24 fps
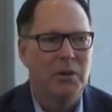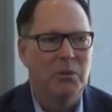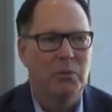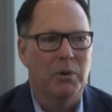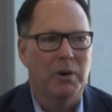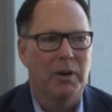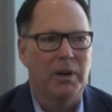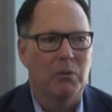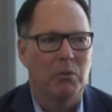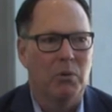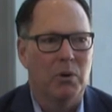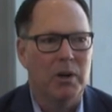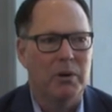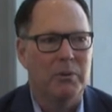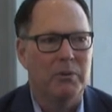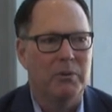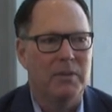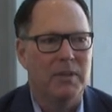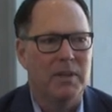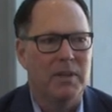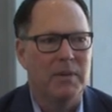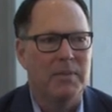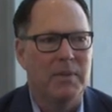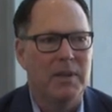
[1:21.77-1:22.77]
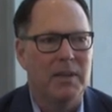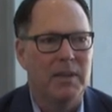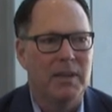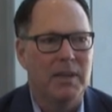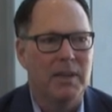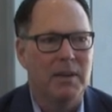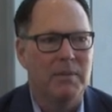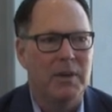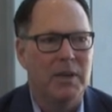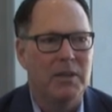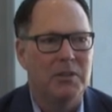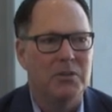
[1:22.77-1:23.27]
we're going to work with them
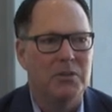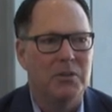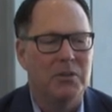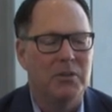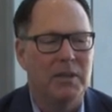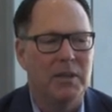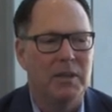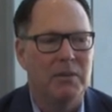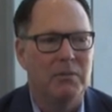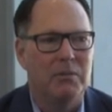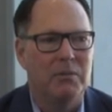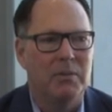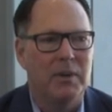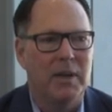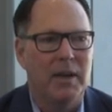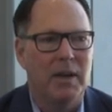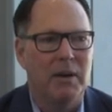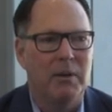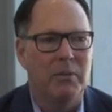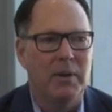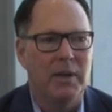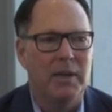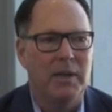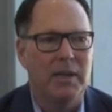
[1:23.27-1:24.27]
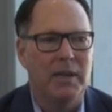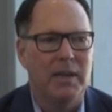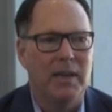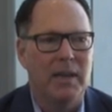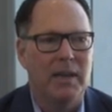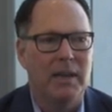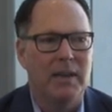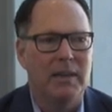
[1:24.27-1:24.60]
and make sure that we